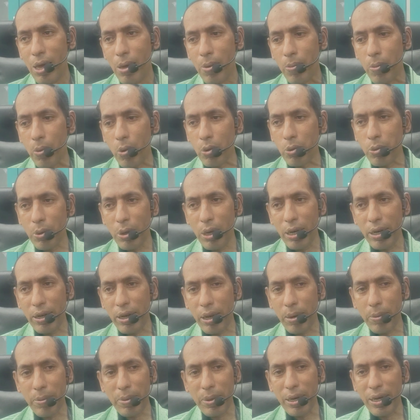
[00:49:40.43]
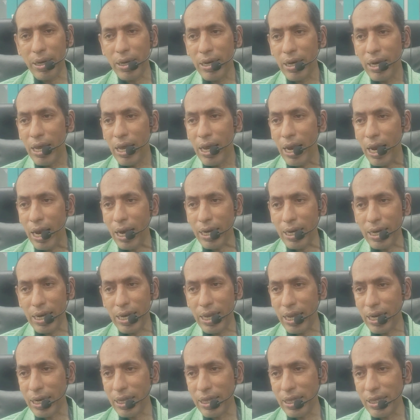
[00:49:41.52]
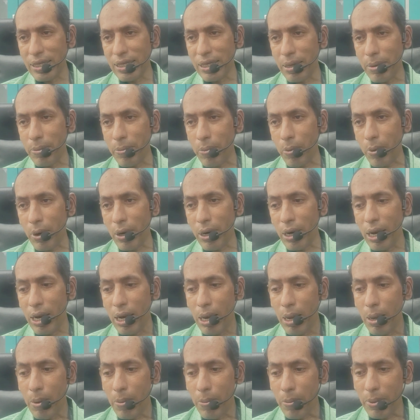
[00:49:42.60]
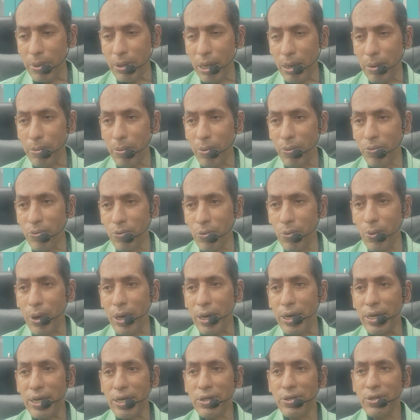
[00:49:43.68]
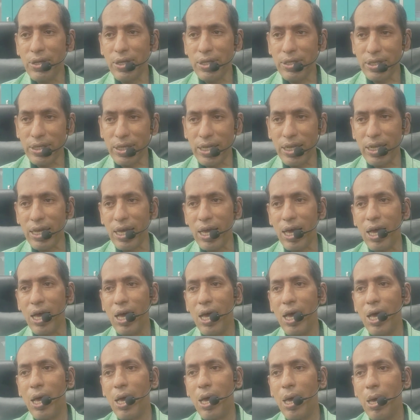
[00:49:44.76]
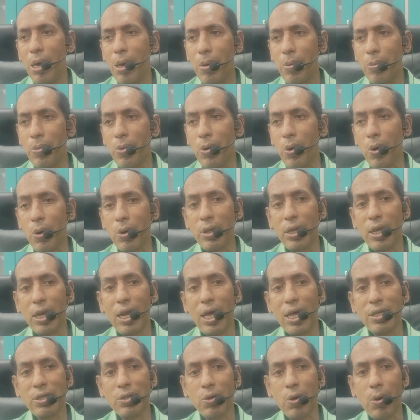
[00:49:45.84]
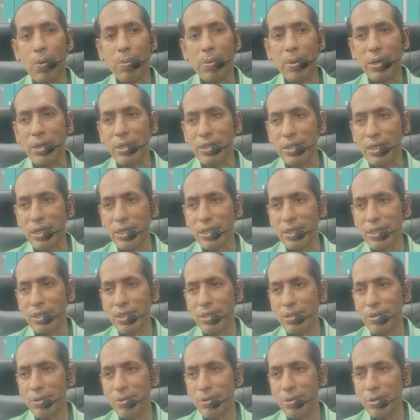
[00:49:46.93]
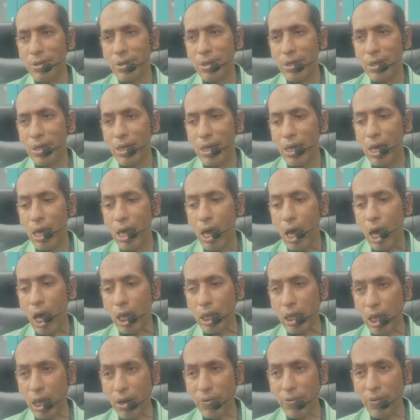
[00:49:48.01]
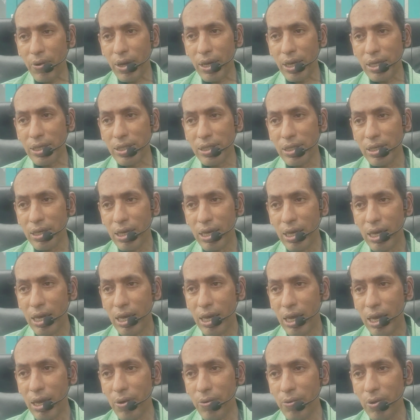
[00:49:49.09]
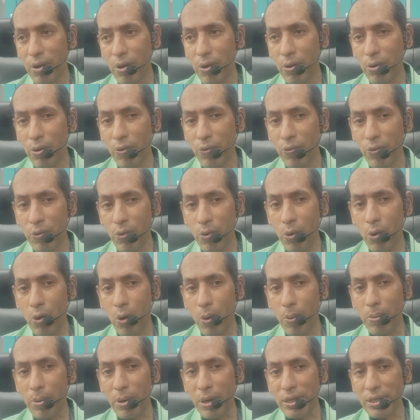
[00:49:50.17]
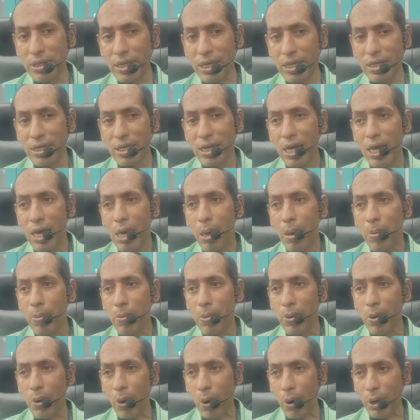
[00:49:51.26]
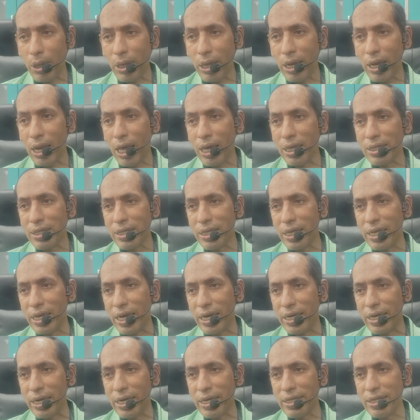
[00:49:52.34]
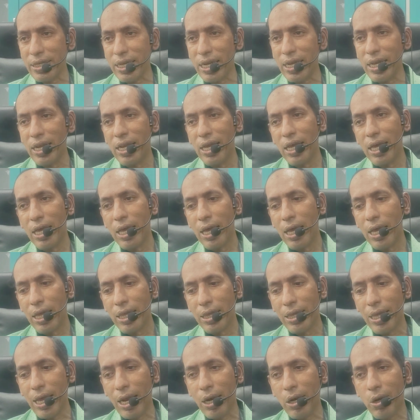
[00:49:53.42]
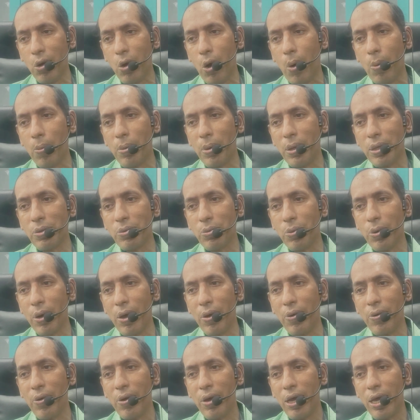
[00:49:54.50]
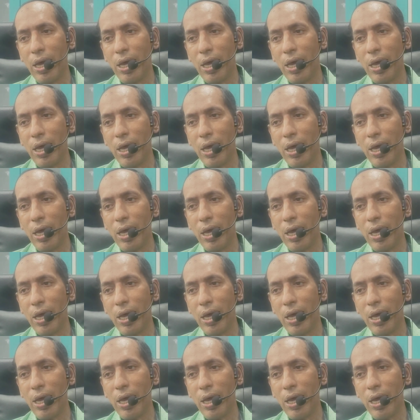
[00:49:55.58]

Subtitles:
Both will terminate at nearly the same point, but there will be few additional cilia beyond the last goblet cells. Otherwise, if there are a few goblet cells beyond the last ciliated cell, that goblet would have